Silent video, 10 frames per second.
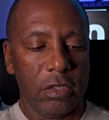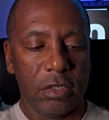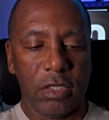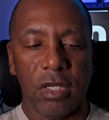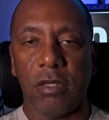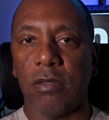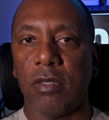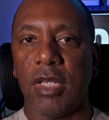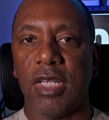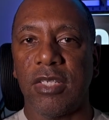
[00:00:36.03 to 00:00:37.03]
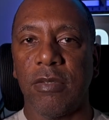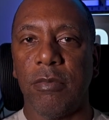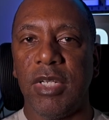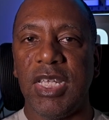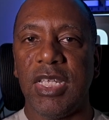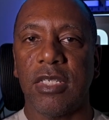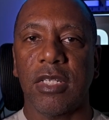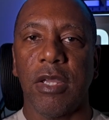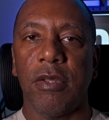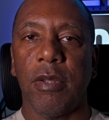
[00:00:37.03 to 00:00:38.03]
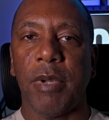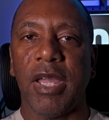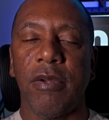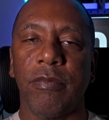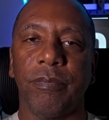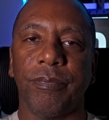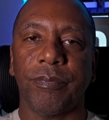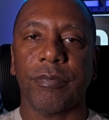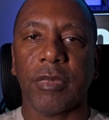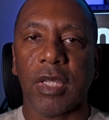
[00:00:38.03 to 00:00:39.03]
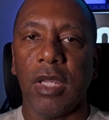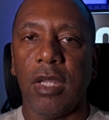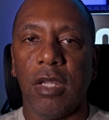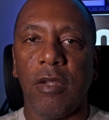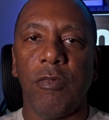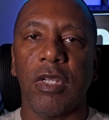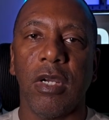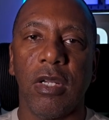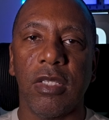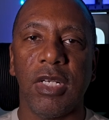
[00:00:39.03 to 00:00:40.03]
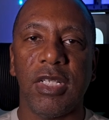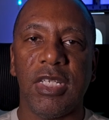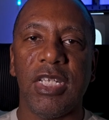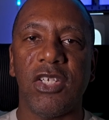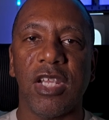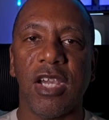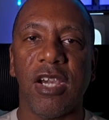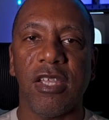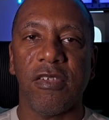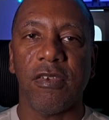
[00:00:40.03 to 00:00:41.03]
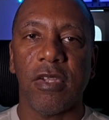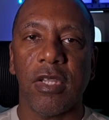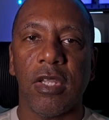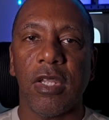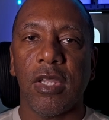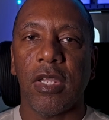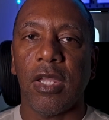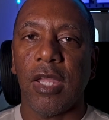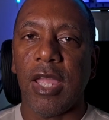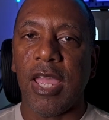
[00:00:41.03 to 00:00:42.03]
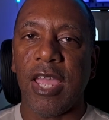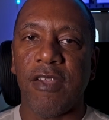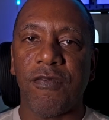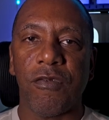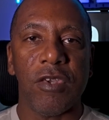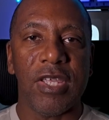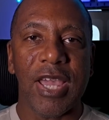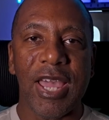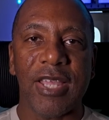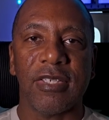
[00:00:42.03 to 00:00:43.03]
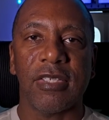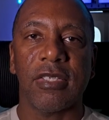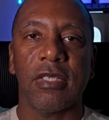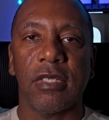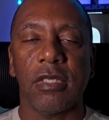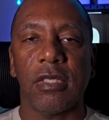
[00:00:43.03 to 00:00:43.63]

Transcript: So there's some leaks going about regarding the DJI Air 3S.